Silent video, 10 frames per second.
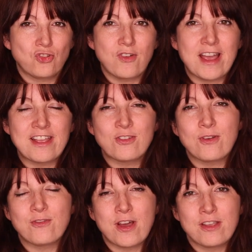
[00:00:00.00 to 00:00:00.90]
Try to
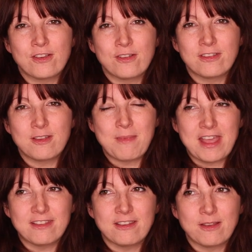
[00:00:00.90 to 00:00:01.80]
avoid
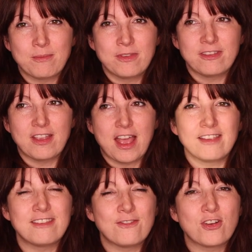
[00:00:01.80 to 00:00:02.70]
ultimatums,
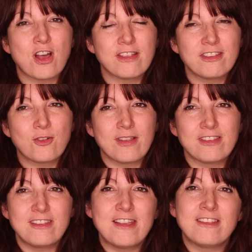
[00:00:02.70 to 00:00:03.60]
and if a
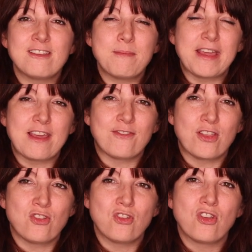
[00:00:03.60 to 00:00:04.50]
consequence needs to be
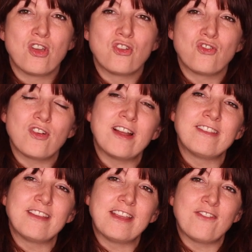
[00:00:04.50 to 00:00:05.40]
given, try
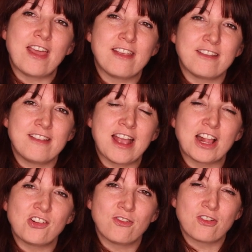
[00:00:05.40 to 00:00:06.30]
to give it as a
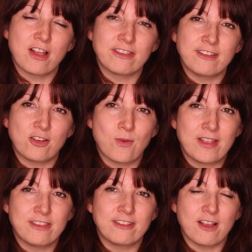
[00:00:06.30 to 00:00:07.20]
natural
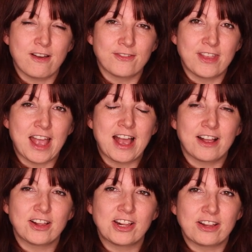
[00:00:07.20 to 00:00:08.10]
consequence of an
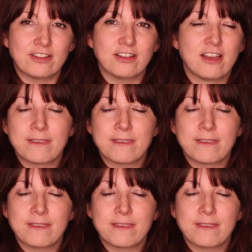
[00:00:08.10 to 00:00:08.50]
action.